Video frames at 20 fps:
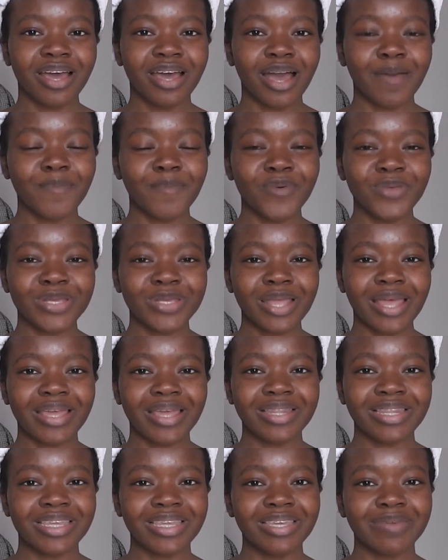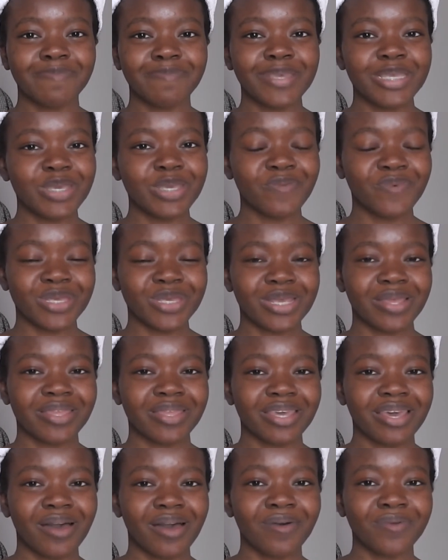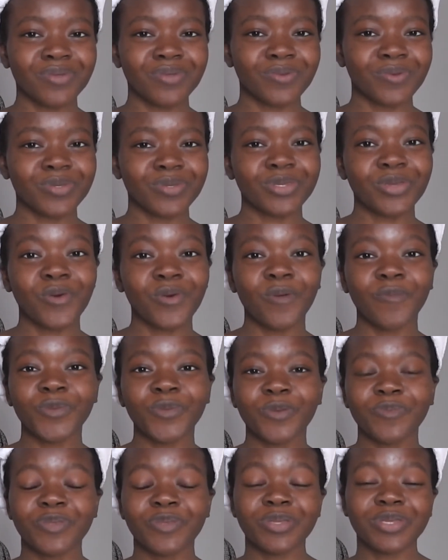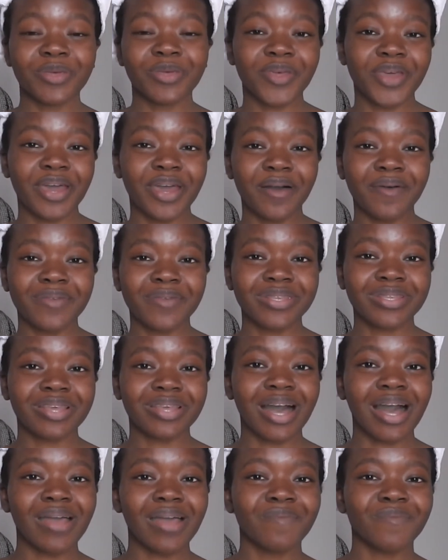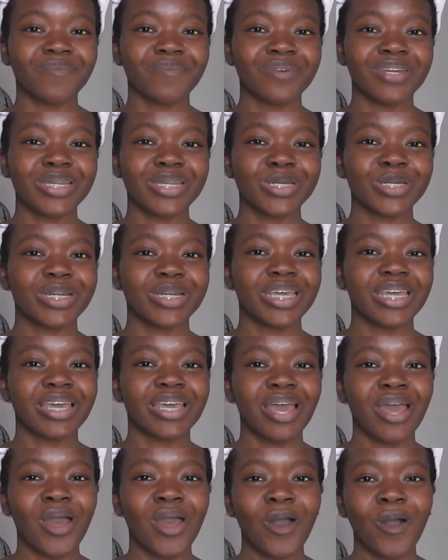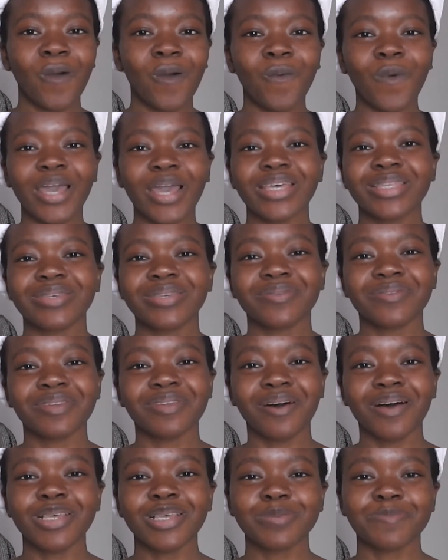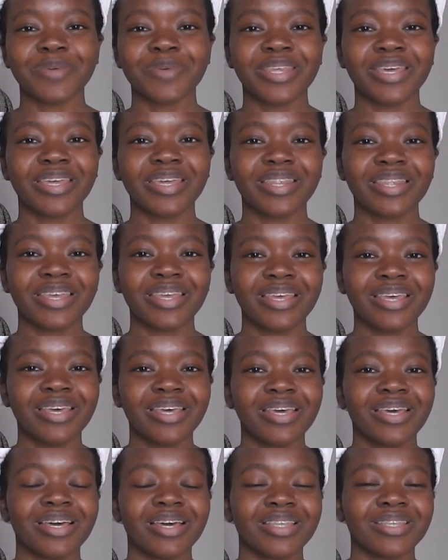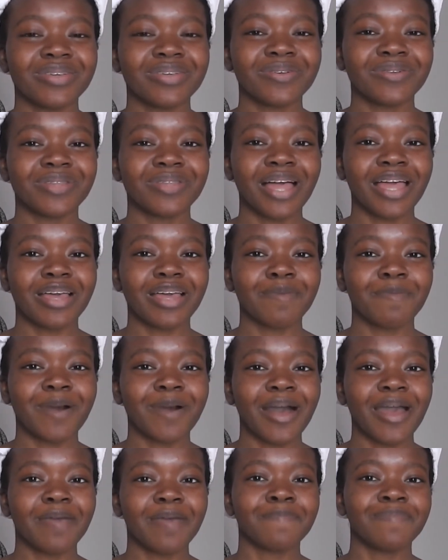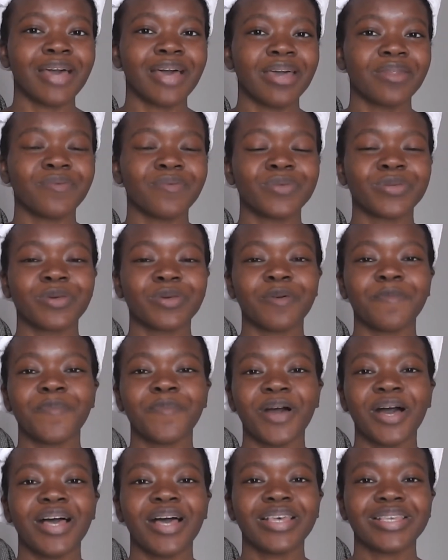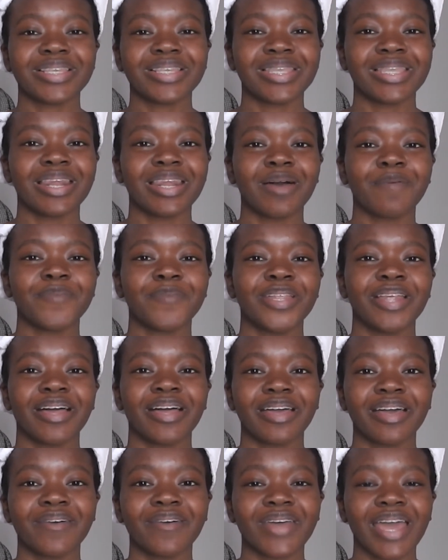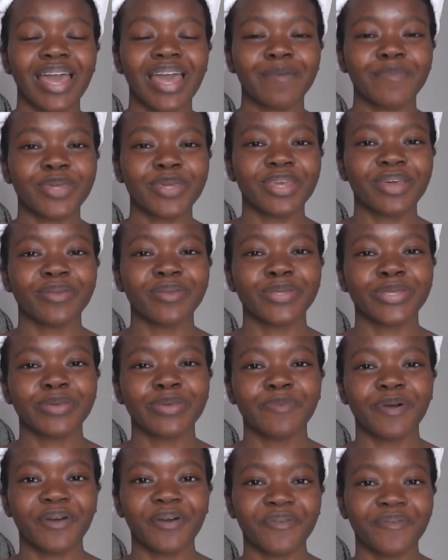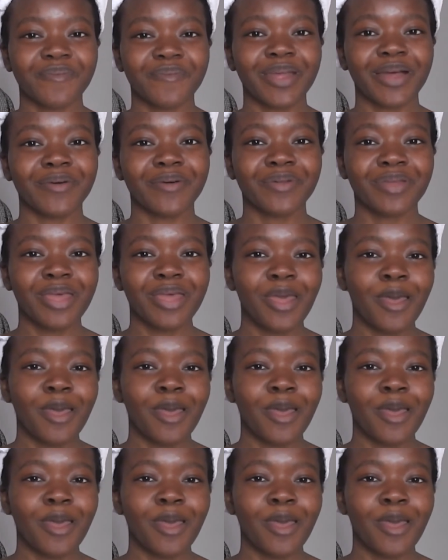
I'm most likely busy with something else or so absorbed in something else that I will literally wait until the last minute until like my bladder is gonna burst and then I'll be like okay I'm gonna go to the bathroom now